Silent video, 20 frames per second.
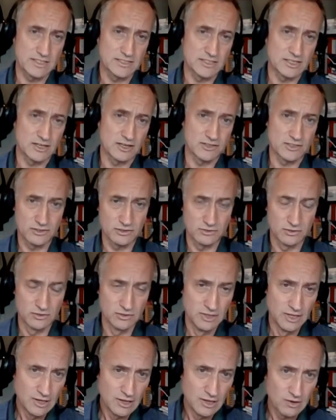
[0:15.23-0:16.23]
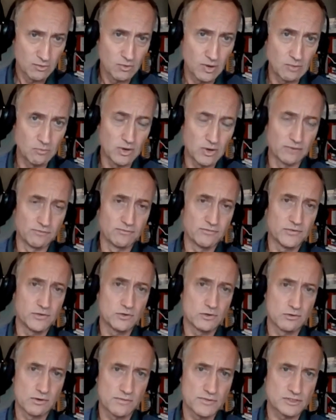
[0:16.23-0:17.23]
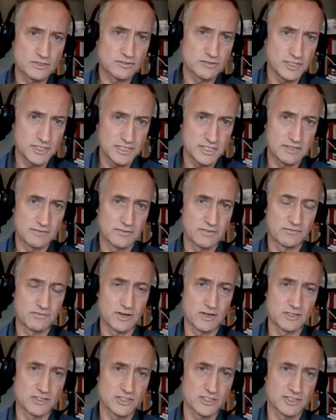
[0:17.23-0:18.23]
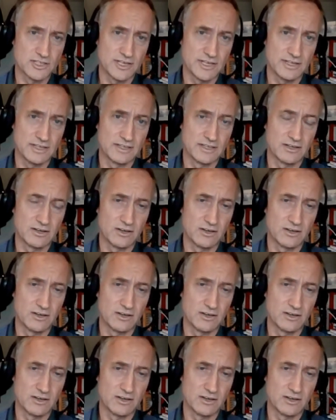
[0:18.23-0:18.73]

It's Article one fourteen of the Treaty of the Functioning